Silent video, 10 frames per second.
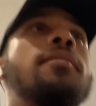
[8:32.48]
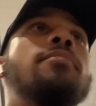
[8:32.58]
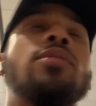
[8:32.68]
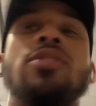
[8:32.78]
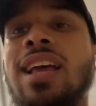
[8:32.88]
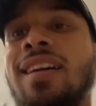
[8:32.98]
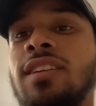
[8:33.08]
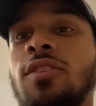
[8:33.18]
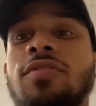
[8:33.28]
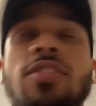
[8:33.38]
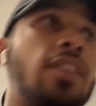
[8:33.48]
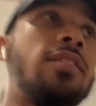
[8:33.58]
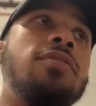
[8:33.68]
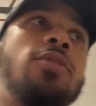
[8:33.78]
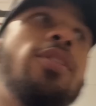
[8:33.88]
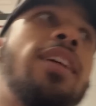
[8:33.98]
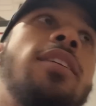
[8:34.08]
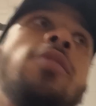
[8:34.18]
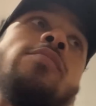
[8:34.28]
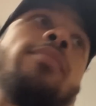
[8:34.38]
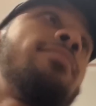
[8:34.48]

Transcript: because I have no fucking food at home.